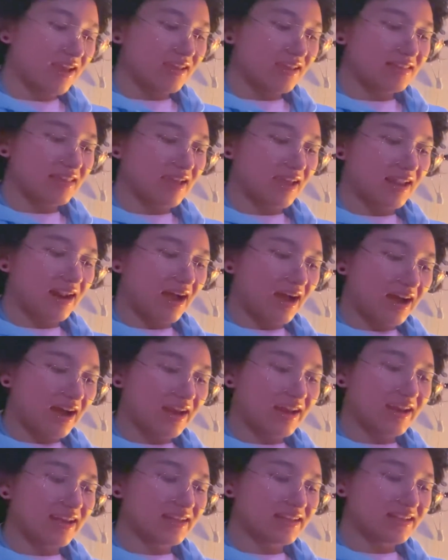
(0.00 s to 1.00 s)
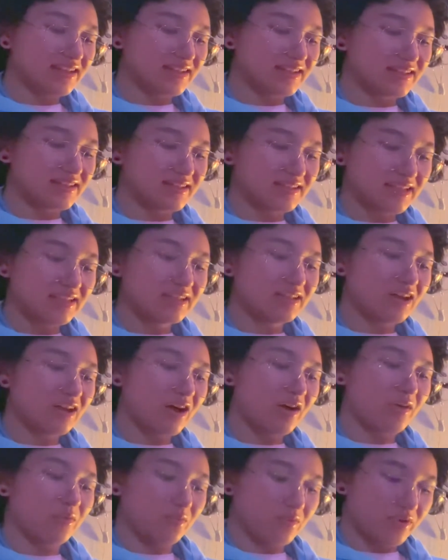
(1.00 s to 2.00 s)
that I did
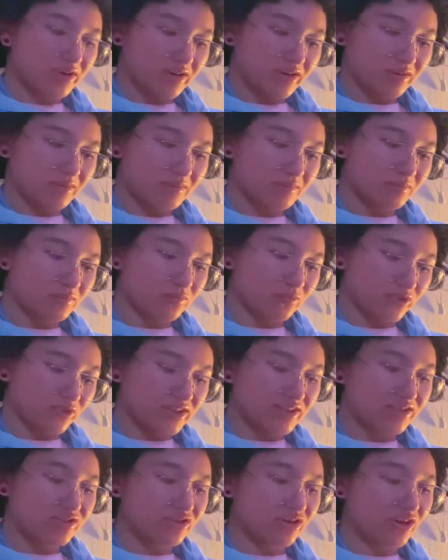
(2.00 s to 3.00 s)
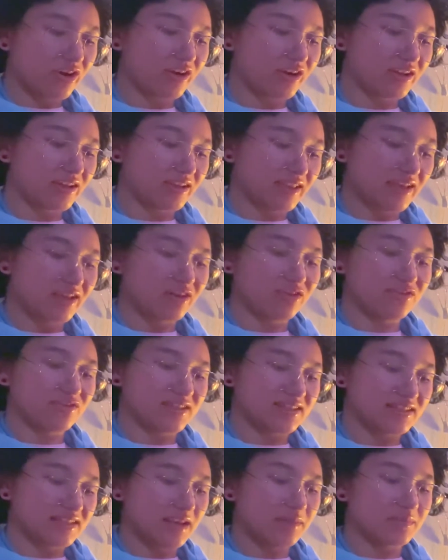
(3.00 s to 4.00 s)
not want to restart again on the
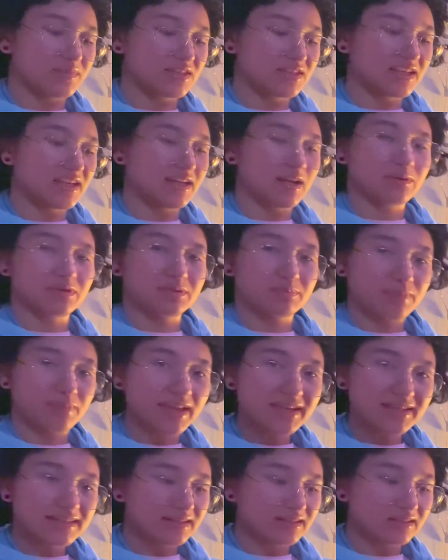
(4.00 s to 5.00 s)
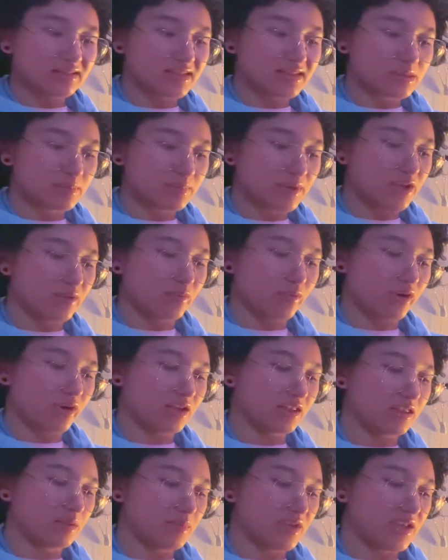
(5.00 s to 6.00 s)
same seed. I was basically speed
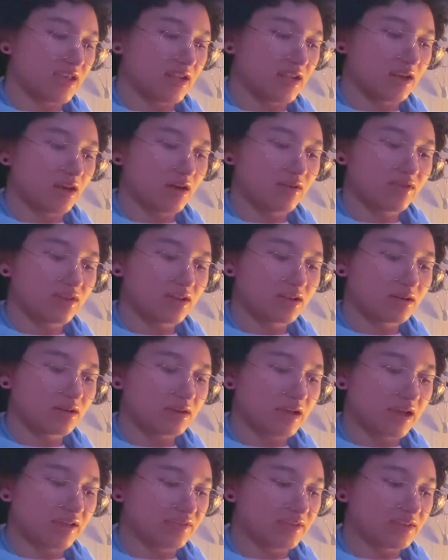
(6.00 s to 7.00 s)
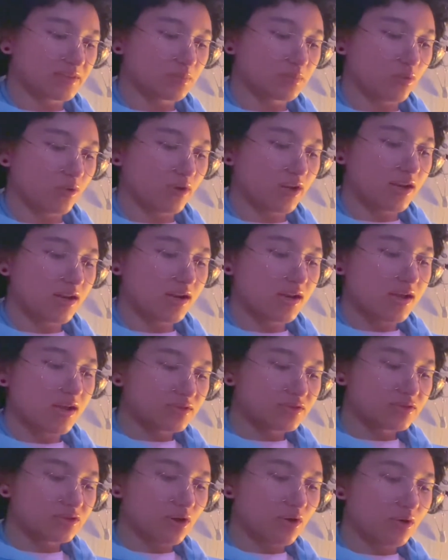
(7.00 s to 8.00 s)
running the beginning of it at this point.
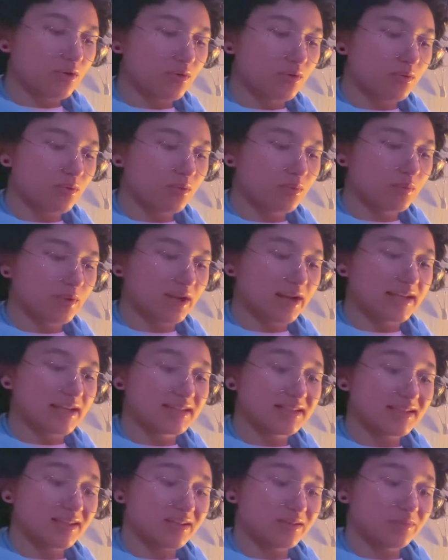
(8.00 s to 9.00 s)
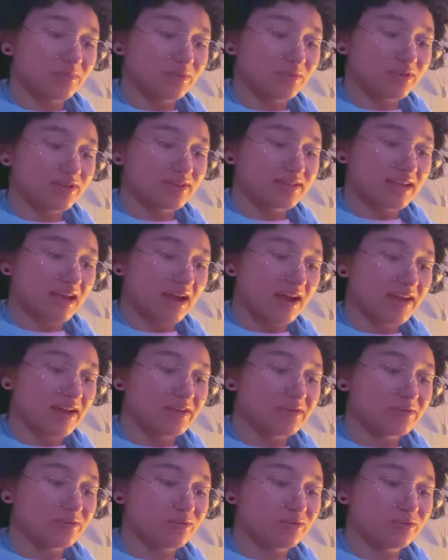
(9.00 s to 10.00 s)
So what I did was I
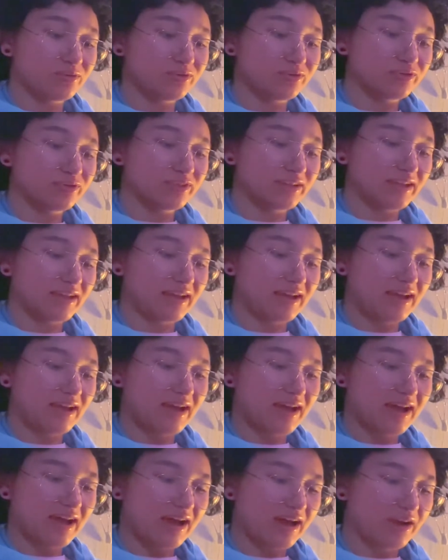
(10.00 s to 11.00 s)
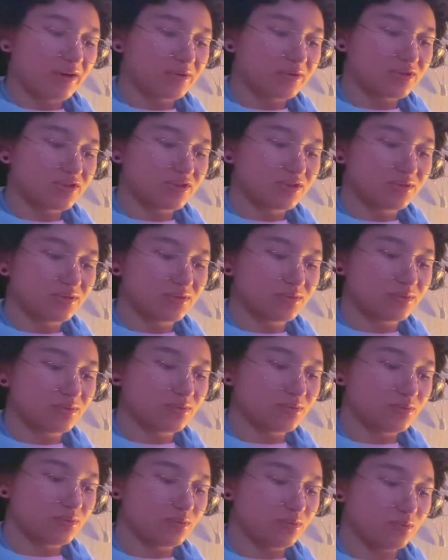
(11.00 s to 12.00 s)
googled how
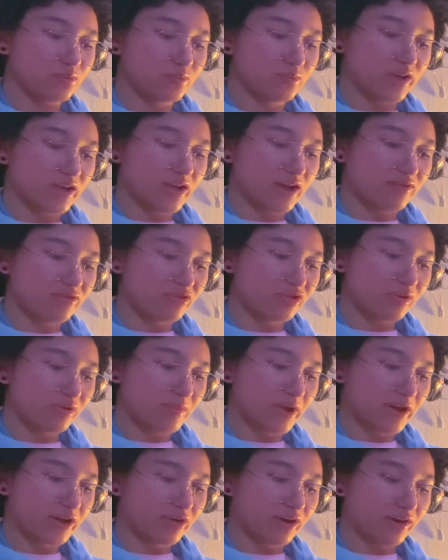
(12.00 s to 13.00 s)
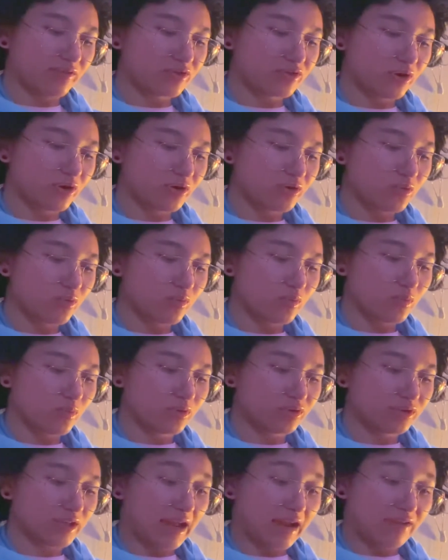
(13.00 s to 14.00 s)
to recover a Minecraft hardcore
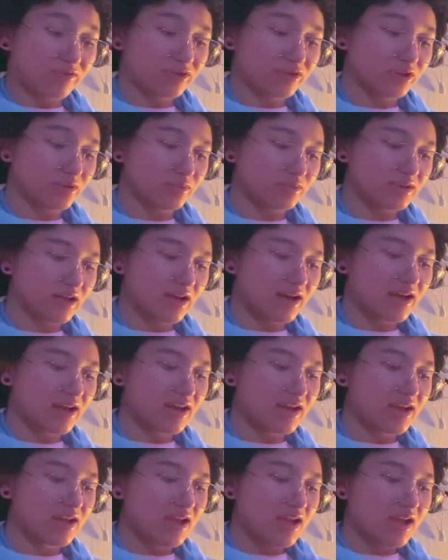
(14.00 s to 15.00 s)
world after you die,